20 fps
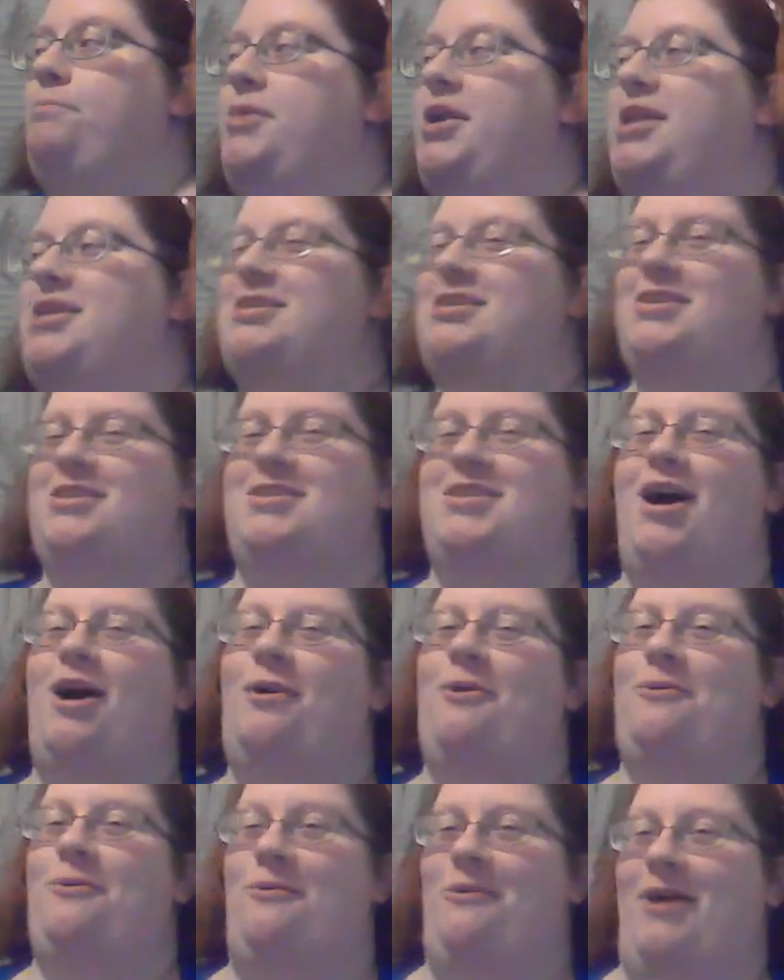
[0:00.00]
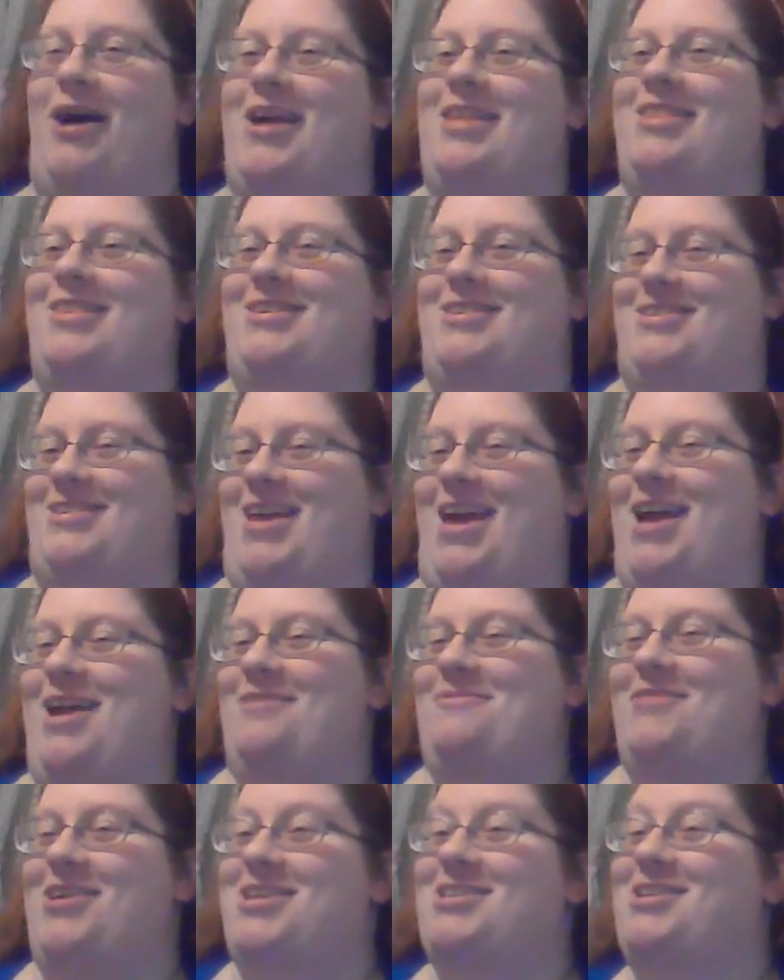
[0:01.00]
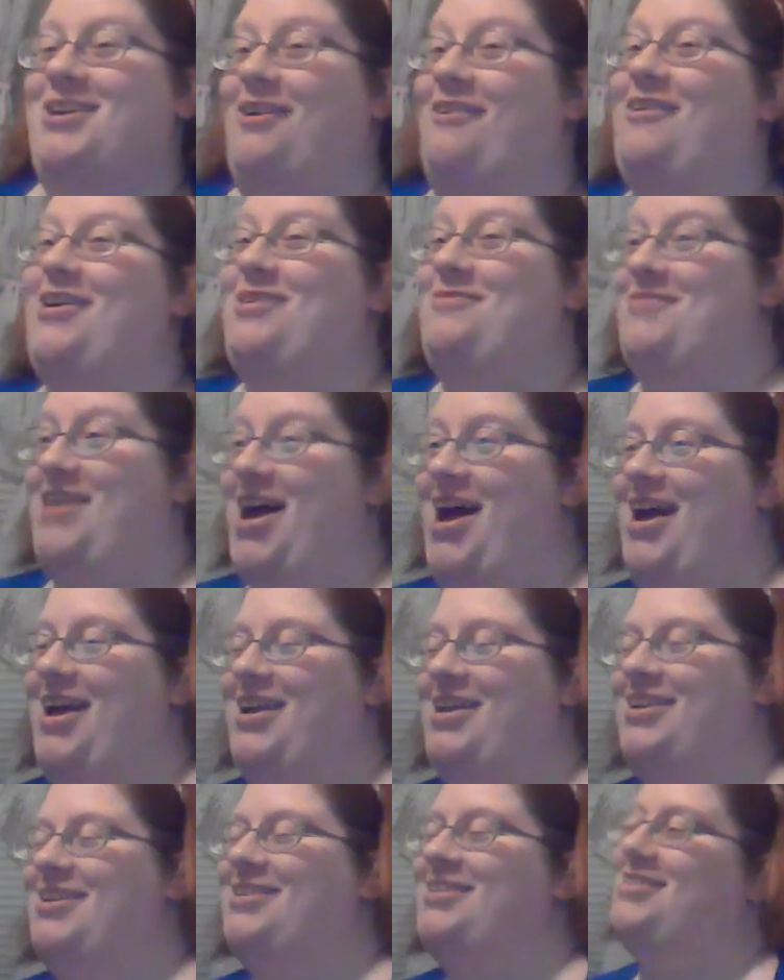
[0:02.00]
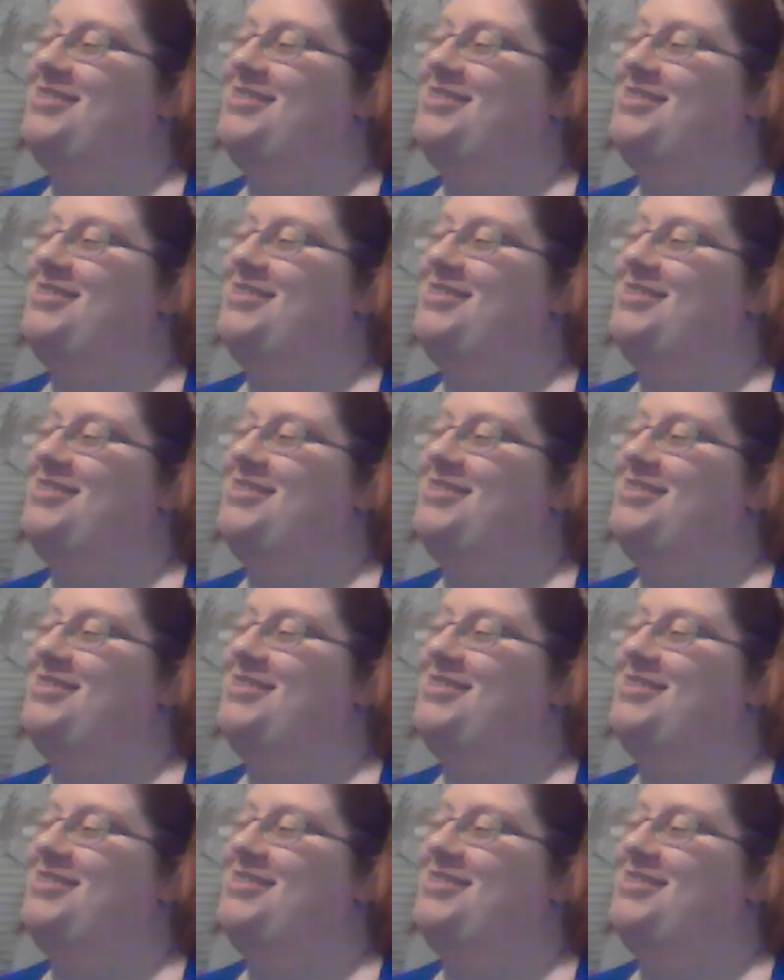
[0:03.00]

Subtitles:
but it's just not quite the same as going back.